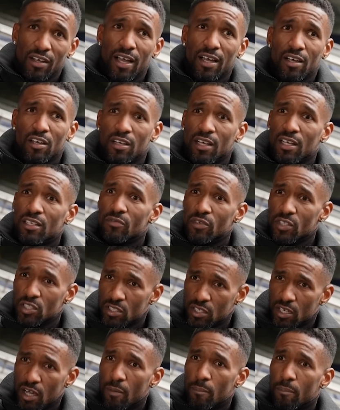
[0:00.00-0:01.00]
Dijk and that
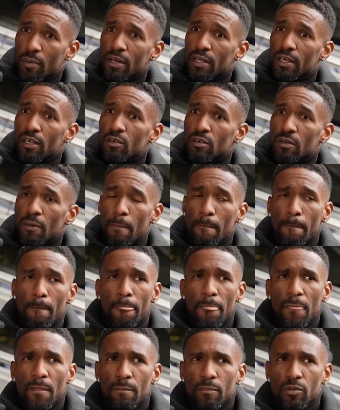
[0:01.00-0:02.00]
Vincent Kompany.
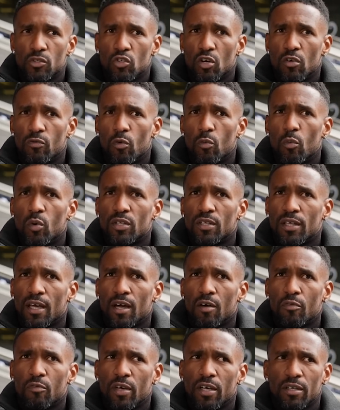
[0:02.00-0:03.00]
But Jonathan Woodgate,
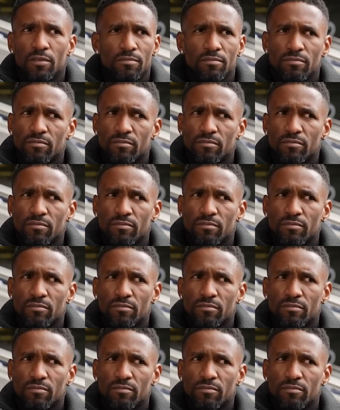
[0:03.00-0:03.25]
I think,